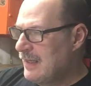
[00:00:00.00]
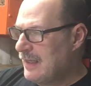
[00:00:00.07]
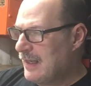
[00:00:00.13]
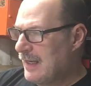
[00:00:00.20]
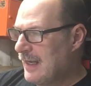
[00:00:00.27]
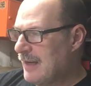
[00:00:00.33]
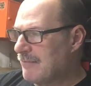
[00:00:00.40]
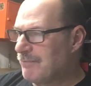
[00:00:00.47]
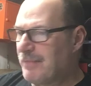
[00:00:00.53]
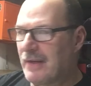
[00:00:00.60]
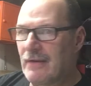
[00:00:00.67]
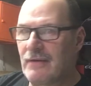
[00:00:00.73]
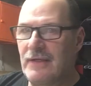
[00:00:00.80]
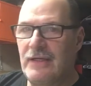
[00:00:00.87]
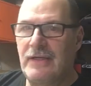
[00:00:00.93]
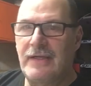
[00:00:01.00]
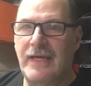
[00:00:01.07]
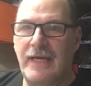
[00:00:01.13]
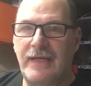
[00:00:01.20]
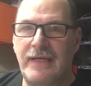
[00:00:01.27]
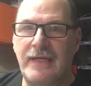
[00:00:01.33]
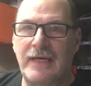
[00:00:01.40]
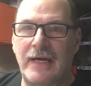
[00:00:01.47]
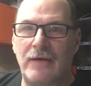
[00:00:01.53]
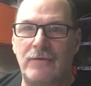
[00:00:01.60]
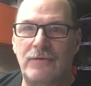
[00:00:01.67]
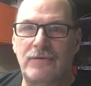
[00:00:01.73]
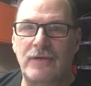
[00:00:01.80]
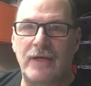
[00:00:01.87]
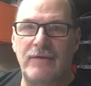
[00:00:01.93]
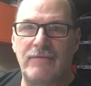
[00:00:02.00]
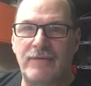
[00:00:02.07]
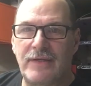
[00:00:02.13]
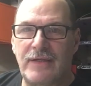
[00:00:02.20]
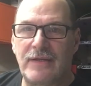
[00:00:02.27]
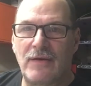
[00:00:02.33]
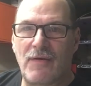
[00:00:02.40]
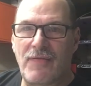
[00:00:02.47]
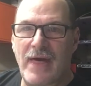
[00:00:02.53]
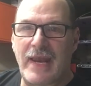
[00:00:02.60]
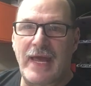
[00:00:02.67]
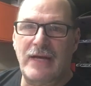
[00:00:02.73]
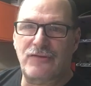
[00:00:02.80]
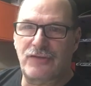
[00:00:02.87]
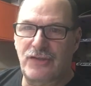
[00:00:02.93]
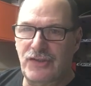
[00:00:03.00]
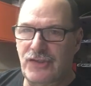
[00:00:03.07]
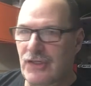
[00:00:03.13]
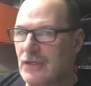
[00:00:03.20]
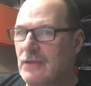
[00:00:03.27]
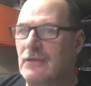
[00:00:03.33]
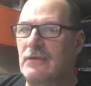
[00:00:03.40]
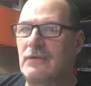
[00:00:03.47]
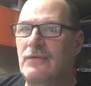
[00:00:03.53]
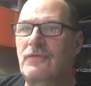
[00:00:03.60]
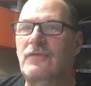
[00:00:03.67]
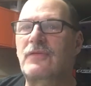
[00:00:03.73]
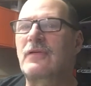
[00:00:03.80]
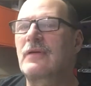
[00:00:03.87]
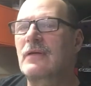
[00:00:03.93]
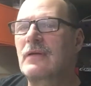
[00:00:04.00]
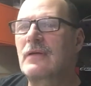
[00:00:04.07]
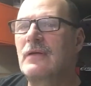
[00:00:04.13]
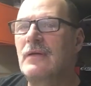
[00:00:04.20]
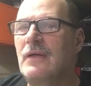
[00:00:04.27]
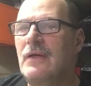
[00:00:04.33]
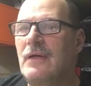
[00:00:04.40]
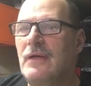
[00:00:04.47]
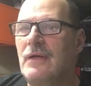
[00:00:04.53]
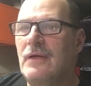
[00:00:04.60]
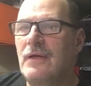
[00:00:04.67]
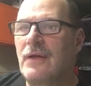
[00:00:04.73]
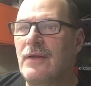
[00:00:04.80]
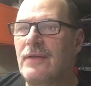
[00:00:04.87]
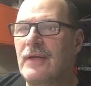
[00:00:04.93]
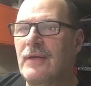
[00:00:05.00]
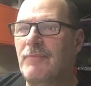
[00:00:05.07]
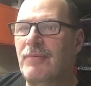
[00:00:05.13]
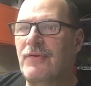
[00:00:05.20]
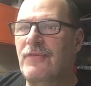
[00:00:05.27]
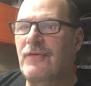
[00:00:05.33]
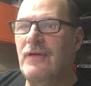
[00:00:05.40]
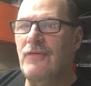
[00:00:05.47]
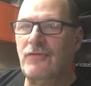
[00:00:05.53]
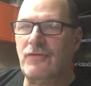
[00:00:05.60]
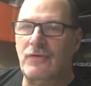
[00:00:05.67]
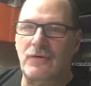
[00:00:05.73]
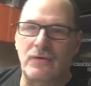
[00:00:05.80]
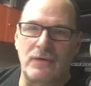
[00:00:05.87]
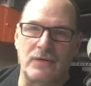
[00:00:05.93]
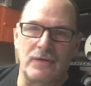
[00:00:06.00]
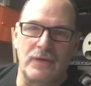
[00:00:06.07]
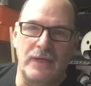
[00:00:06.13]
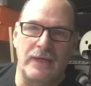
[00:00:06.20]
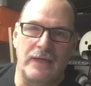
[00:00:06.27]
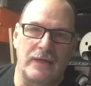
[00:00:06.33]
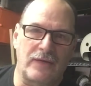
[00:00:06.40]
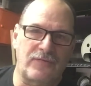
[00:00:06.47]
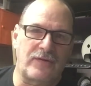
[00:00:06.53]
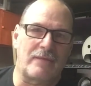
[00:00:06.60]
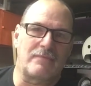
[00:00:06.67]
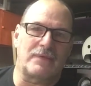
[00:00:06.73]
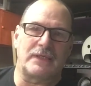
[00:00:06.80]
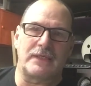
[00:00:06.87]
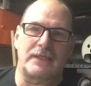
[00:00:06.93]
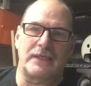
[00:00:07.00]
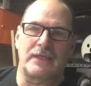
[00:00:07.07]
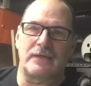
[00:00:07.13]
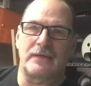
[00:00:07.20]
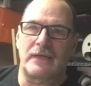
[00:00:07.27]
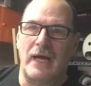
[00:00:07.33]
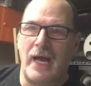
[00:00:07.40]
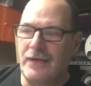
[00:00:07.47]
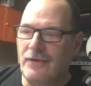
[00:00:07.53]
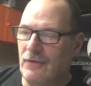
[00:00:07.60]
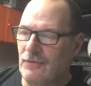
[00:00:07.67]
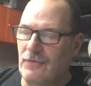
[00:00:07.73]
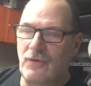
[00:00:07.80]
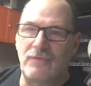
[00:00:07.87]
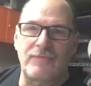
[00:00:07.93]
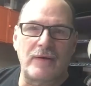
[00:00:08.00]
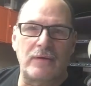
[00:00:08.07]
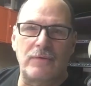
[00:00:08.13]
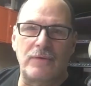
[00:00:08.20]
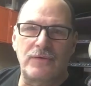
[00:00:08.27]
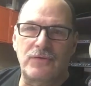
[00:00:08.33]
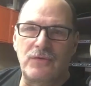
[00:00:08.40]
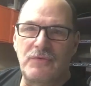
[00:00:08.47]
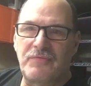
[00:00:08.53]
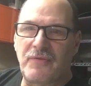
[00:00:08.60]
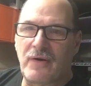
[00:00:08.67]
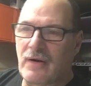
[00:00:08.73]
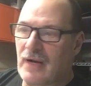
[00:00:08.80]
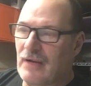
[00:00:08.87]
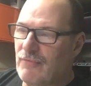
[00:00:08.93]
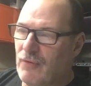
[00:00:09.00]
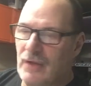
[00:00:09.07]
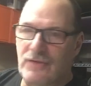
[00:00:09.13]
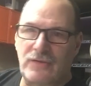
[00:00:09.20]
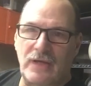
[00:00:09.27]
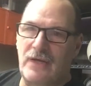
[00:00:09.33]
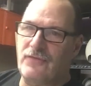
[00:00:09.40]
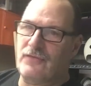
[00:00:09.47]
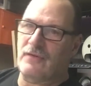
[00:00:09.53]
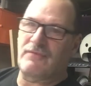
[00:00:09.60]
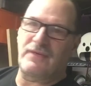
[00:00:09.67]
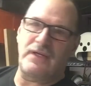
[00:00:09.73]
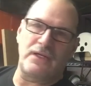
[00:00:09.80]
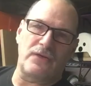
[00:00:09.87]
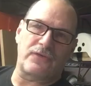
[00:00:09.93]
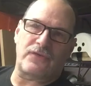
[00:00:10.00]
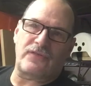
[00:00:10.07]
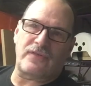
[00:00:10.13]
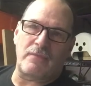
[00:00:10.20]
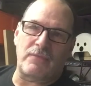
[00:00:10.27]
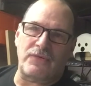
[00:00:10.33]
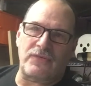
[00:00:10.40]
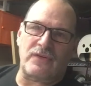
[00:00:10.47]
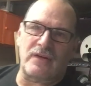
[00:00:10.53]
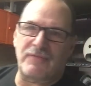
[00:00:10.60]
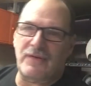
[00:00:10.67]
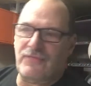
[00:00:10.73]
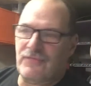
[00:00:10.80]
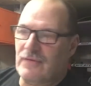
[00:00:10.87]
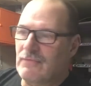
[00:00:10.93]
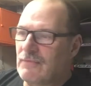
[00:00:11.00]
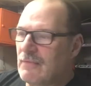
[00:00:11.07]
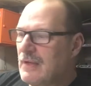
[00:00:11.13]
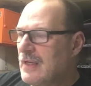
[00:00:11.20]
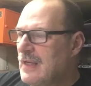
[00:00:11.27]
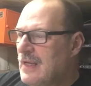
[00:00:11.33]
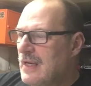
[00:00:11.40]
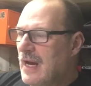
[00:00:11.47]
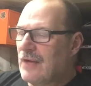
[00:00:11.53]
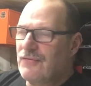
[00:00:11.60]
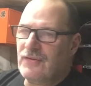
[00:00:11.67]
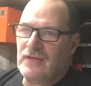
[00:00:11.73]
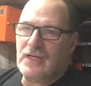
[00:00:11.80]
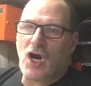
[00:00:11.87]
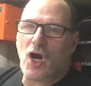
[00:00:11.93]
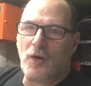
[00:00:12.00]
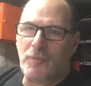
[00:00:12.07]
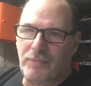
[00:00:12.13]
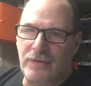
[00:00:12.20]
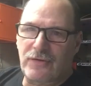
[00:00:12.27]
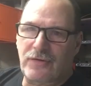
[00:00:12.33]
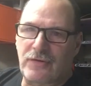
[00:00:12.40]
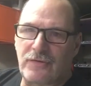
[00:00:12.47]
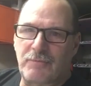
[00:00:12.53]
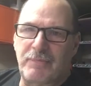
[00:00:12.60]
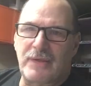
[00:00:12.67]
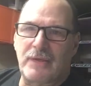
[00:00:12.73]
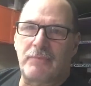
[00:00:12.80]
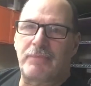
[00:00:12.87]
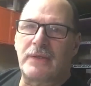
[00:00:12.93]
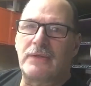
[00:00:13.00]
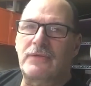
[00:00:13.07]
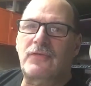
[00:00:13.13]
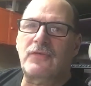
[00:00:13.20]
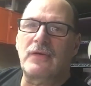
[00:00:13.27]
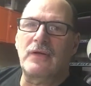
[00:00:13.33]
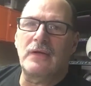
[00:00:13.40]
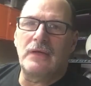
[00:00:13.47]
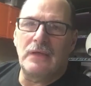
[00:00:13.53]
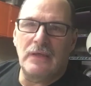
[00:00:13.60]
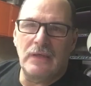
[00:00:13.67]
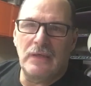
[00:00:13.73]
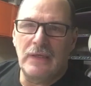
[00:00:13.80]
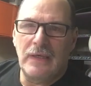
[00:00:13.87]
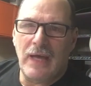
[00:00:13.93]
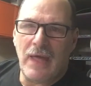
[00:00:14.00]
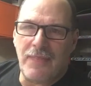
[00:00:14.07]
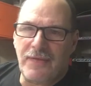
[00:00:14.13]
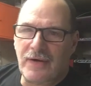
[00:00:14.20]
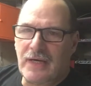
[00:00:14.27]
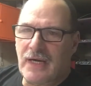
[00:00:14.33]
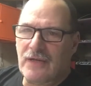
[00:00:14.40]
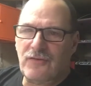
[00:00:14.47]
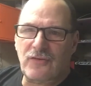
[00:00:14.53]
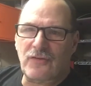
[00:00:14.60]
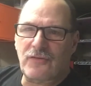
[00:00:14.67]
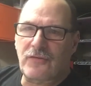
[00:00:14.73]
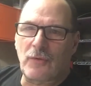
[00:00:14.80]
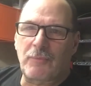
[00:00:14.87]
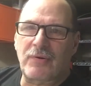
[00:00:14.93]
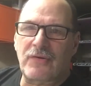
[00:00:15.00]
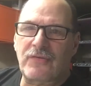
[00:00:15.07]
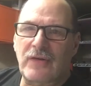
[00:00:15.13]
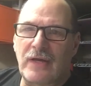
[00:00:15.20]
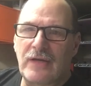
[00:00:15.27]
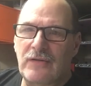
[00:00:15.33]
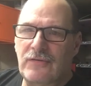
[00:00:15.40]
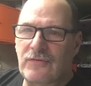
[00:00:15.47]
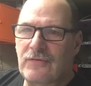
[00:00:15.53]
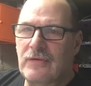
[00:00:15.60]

I am barely getting out a video that actually shows the procedure in assembling it. Now, I don't know if I'm going too far. I've watched guys on videos assemble stuff. I've seen carpenters build boats, and their cuts are so precise.